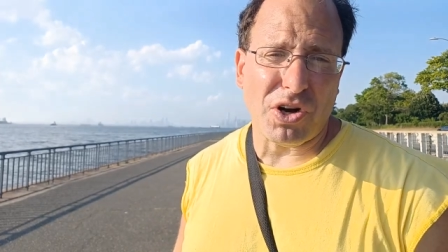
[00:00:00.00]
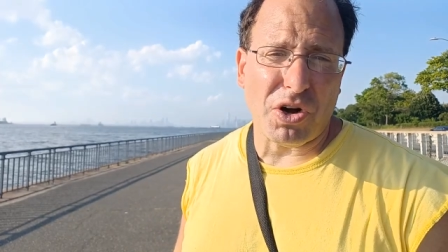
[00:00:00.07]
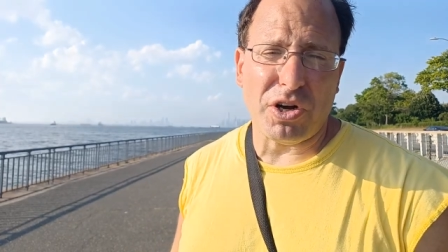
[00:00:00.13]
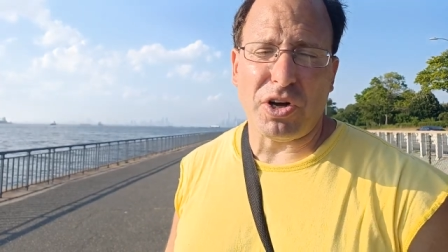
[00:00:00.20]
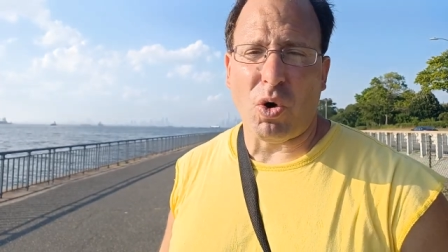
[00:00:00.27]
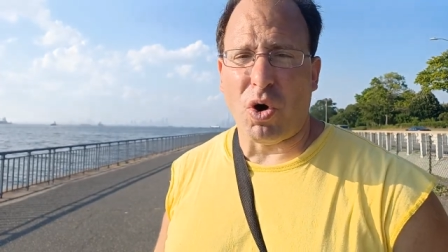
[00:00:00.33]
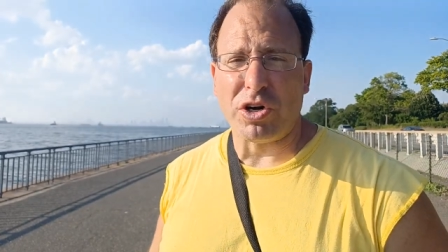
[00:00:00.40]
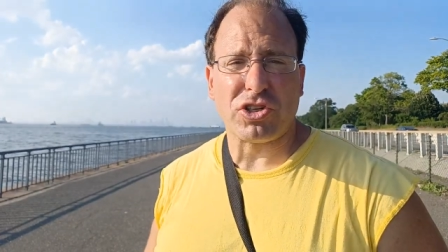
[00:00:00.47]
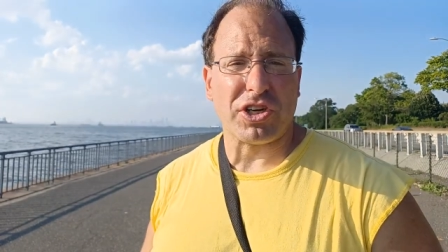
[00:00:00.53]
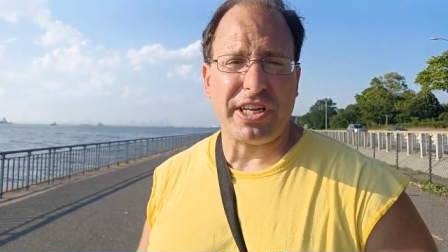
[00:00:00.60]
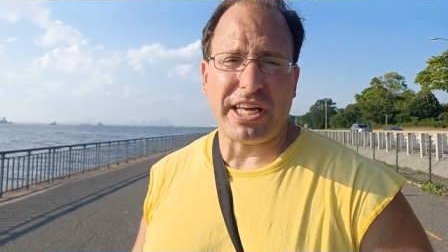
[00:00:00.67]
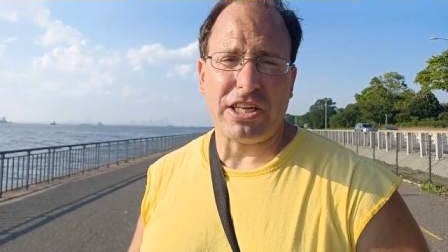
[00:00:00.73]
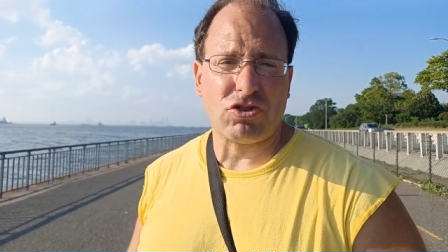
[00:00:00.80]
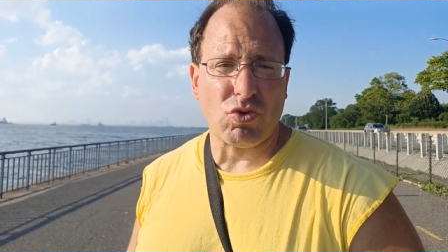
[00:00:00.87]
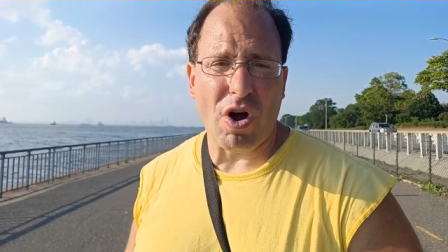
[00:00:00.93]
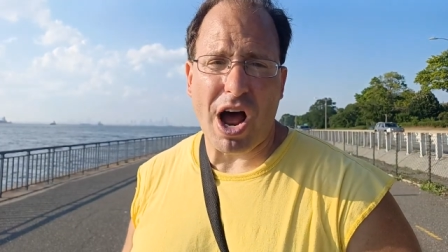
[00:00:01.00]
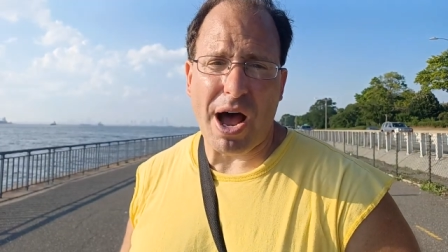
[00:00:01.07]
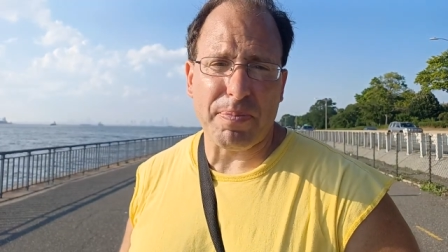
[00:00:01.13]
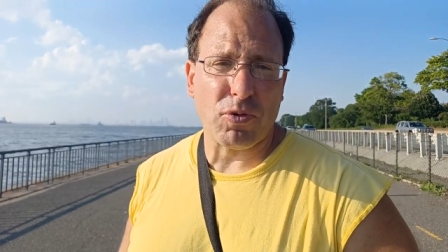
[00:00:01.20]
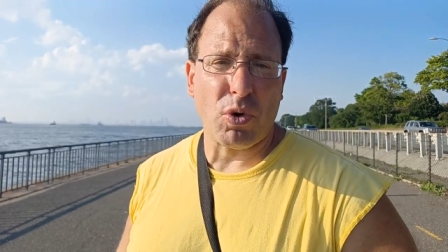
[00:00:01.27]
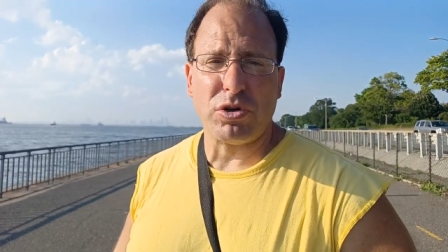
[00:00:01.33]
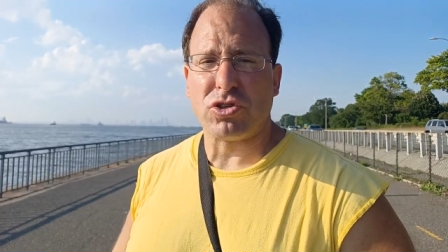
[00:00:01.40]
know, or it's going to get
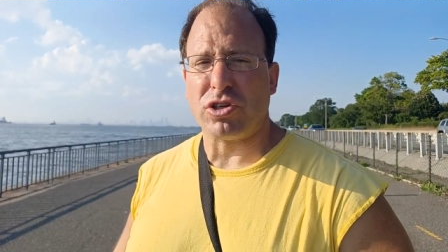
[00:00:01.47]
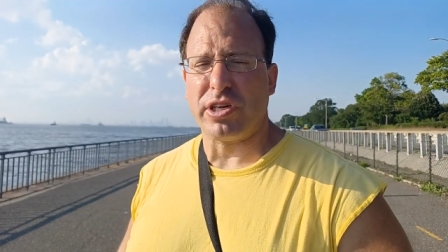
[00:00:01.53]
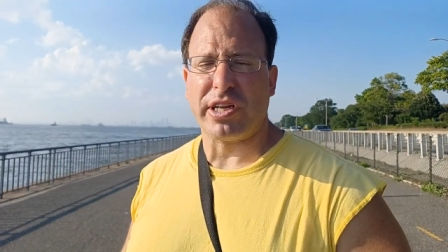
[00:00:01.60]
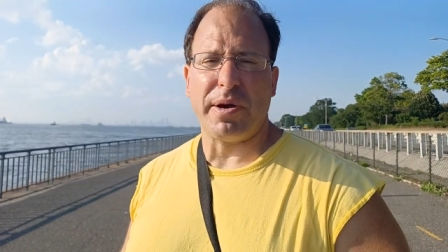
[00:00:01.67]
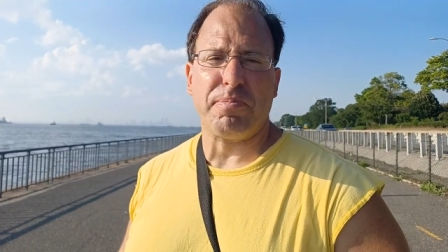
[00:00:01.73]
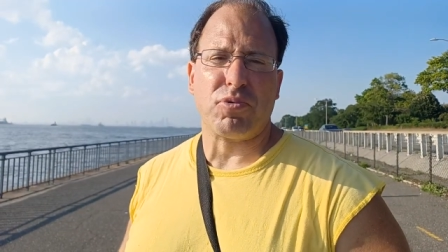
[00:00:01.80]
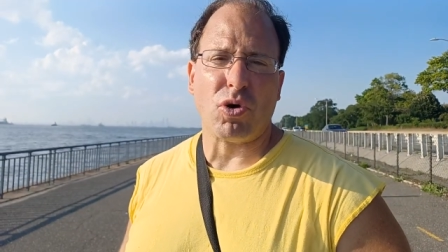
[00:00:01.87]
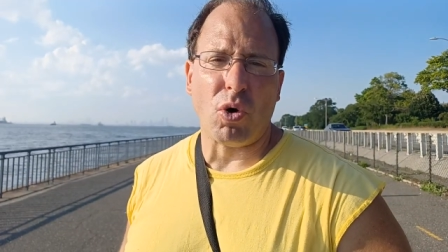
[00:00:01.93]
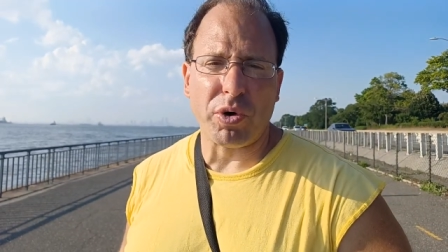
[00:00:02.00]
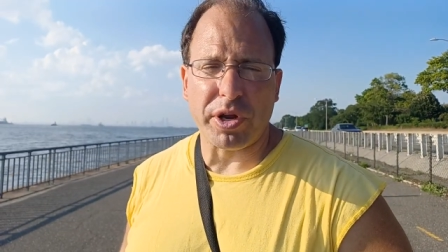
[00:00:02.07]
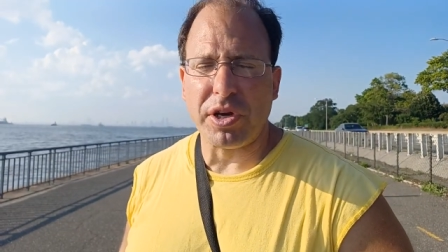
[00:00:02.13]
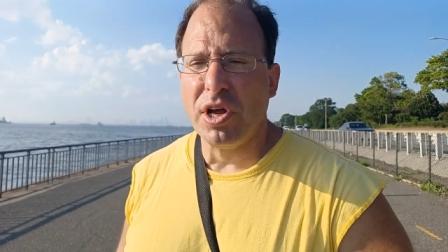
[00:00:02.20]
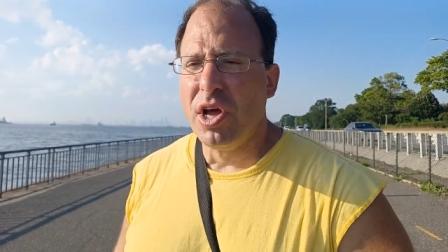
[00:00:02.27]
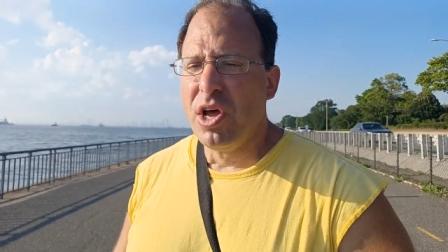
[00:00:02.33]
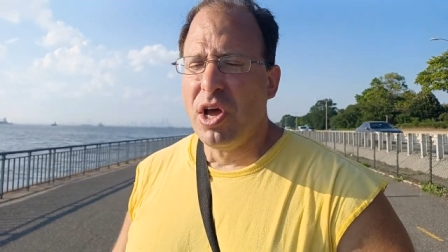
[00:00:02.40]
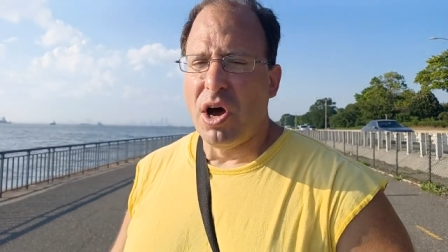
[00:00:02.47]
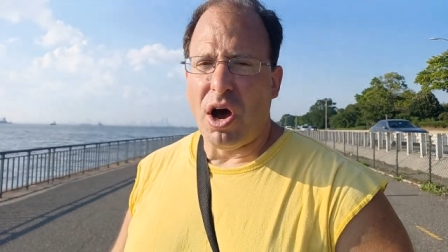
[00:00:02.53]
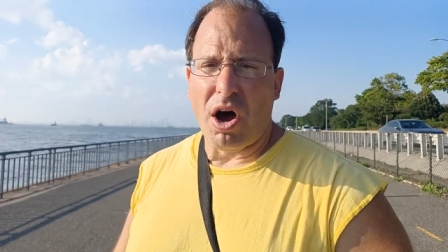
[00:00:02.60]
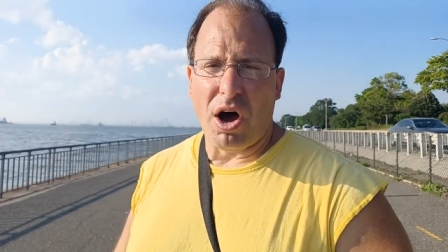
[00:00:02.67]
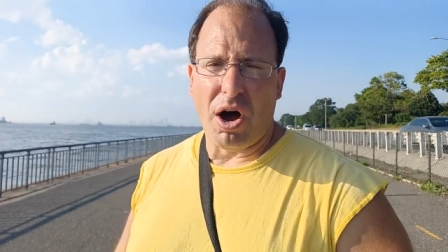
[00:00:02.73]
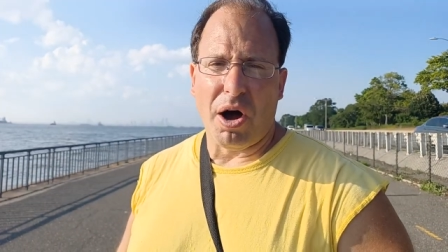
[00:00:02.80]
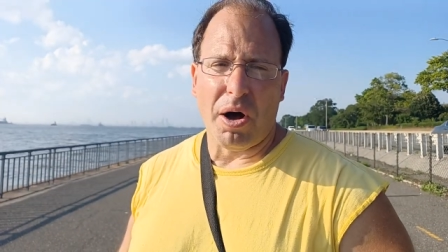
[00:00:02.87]
dropped, or it's going to get broken,
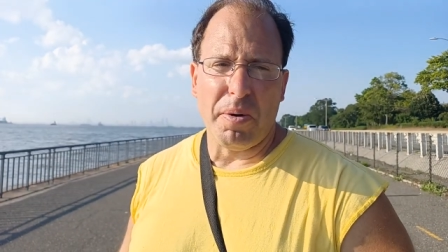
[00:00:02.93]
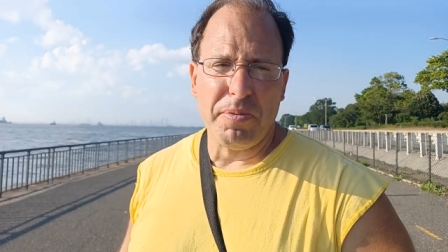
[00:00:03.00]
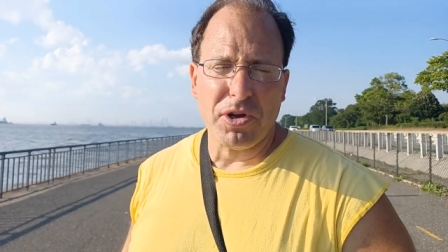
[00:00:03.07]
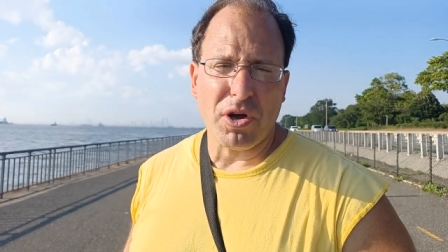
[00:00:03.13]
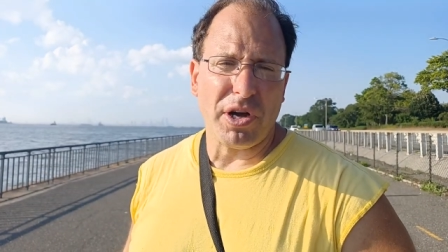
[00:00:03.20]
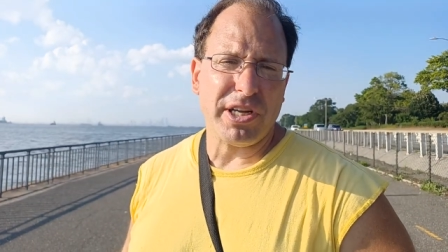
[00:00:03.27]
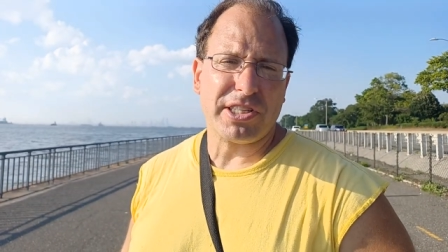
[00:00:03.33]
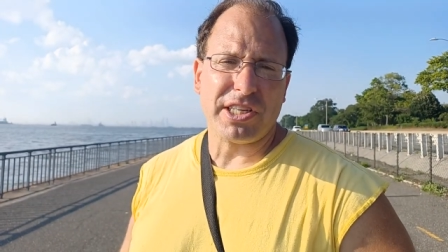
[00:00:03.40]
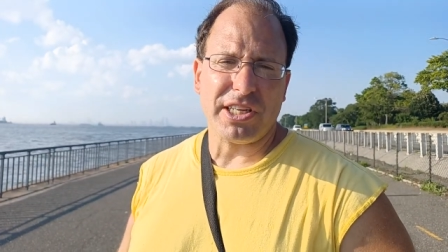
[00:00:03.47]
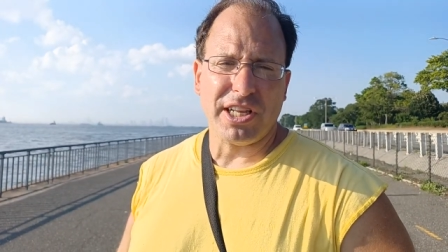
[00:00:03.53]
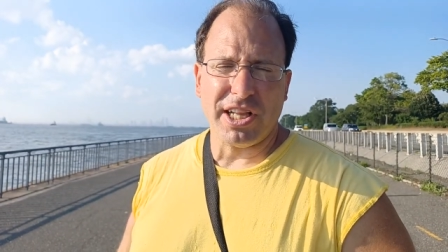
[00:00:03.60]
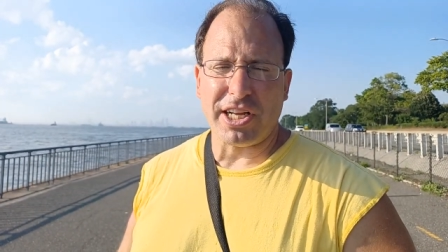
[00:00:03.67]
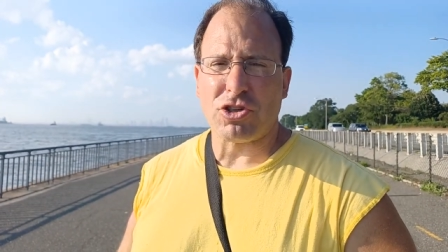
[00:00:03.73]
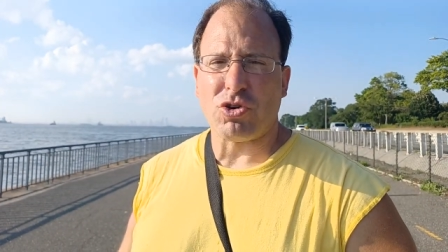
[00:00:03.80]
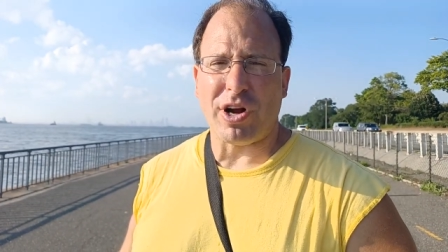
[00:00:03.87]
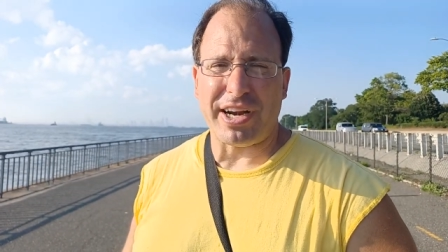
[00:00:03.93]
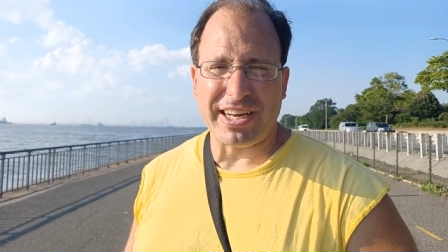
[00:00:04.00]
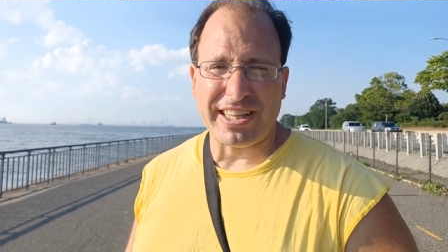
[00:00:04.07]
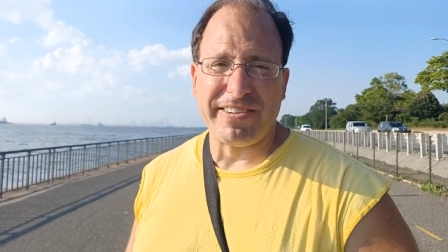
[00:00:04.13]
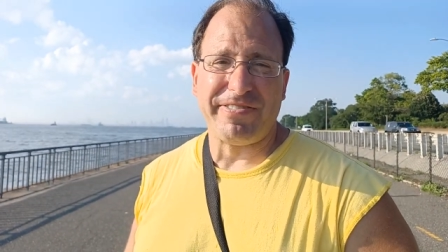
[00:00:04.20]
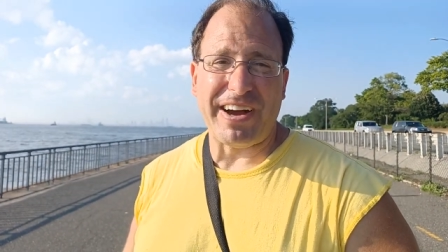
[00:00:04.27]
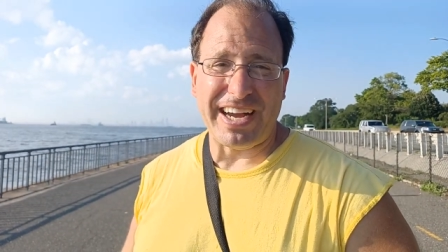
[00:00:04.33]
because it's an
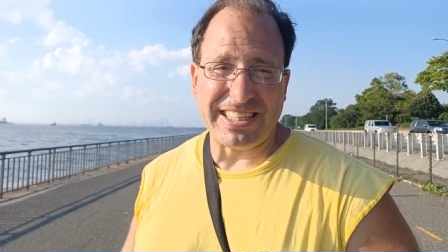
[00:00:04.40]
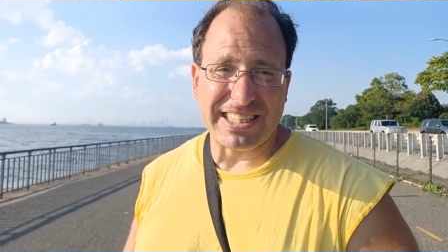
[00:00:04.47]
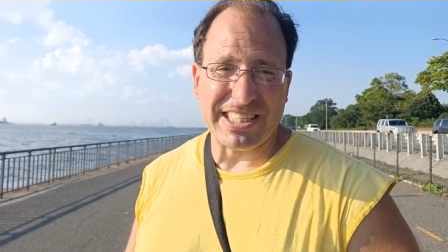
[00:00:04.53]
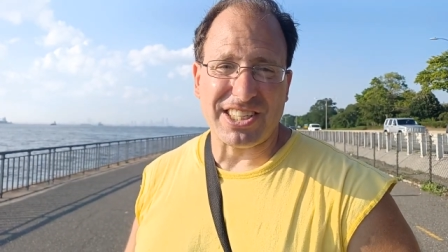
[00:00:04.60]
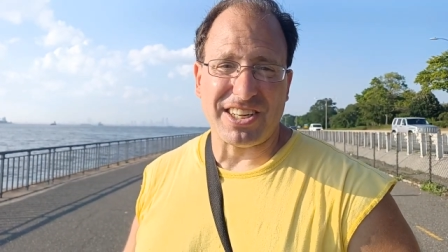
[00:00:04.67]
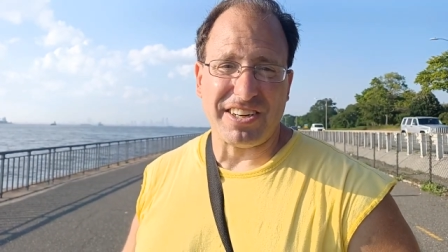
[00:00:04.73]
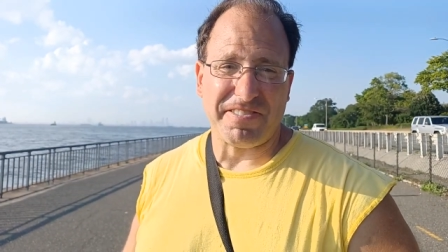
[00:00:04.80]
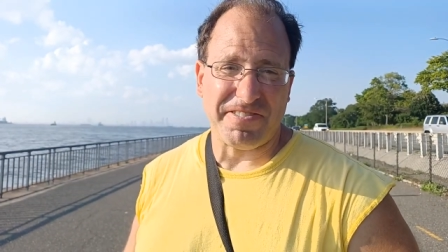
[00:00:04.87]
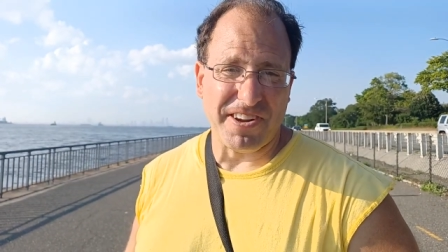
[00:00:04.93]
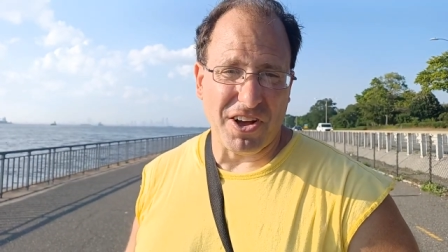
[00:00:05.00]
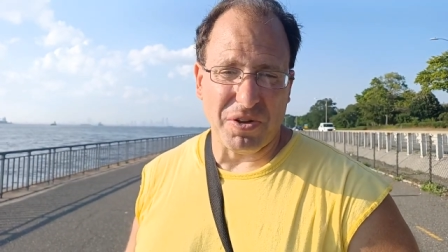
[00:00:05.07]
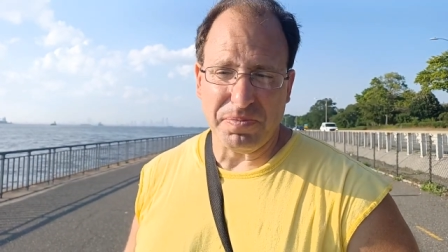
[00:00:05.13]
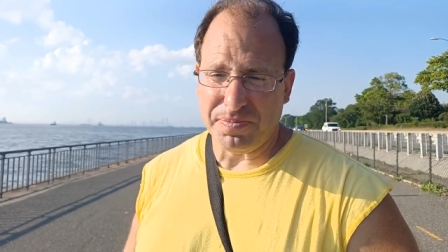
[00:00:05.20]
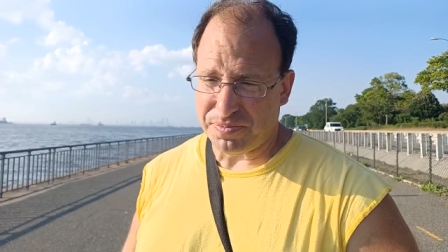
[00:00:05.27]
electronic device. It's going to fail.